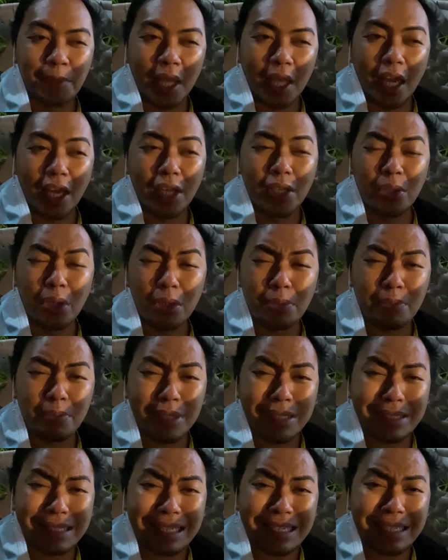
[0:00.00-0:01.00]
I do have
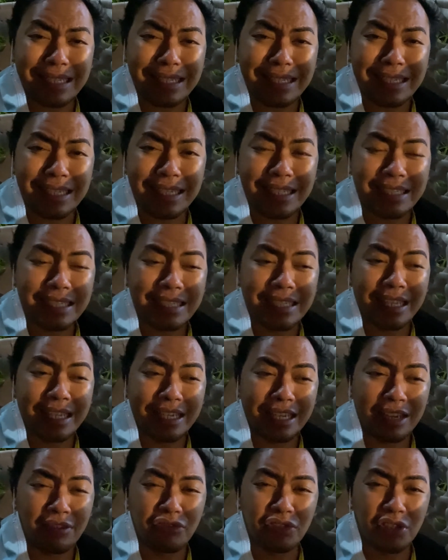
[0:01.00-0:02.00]
meeting
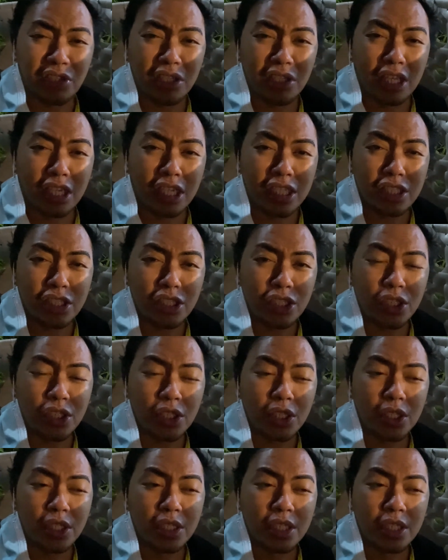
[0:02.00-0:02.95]
like after lunch.